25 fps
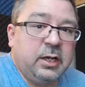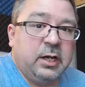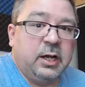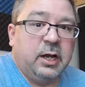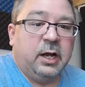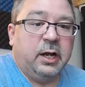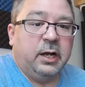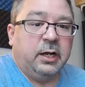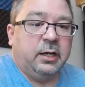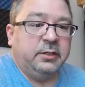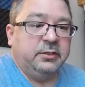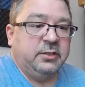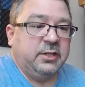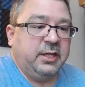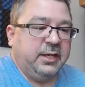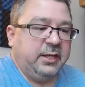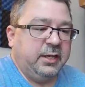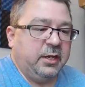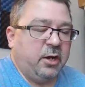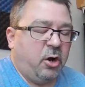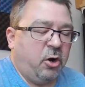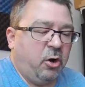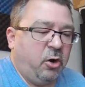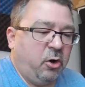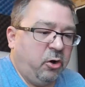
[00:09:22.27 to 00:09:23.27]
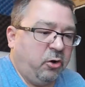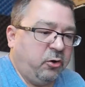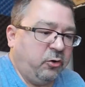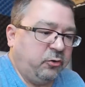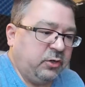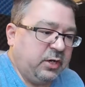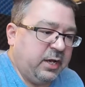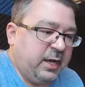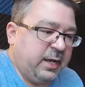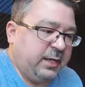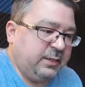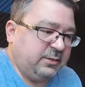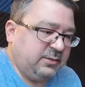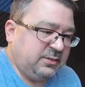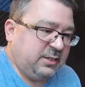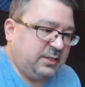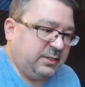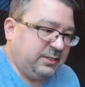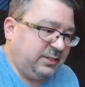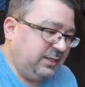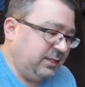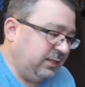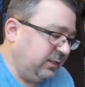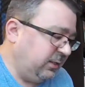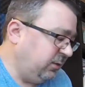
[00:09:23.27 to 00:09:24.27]
They are not,
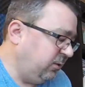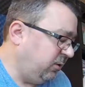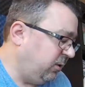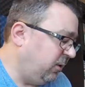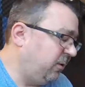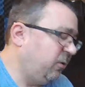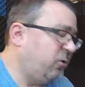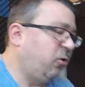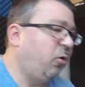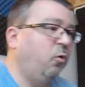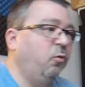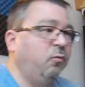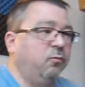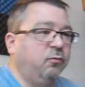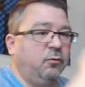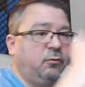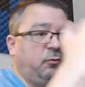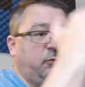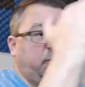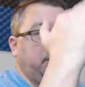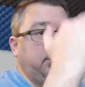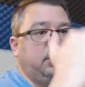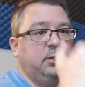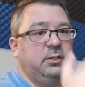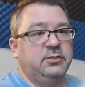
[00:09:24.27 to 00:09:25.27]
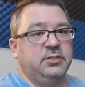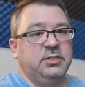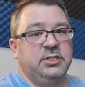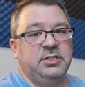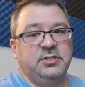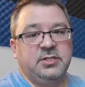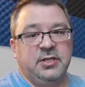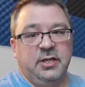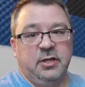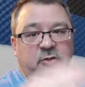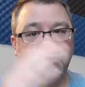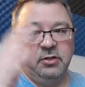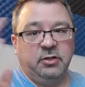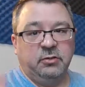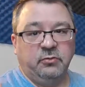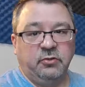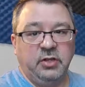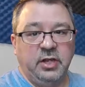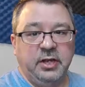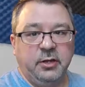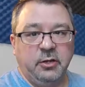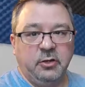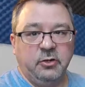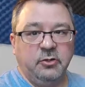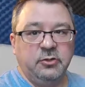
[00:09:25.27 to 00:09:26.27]
again, overly detailed and
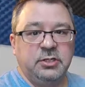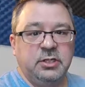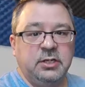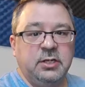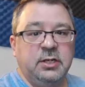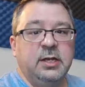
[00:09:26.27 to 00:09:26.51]
layered,